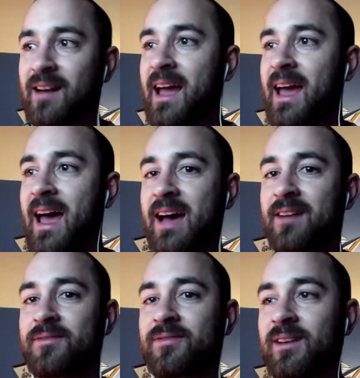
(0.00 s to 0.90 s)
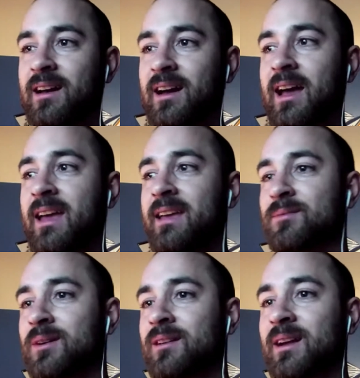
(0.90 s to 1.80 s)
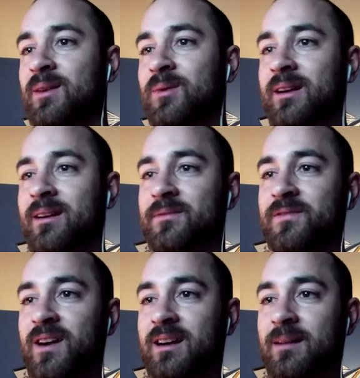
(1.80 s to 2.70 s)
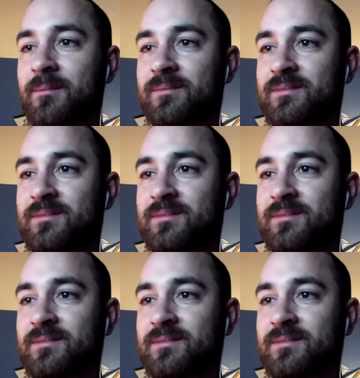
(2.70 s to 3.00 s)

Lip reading: I don't want to fuck up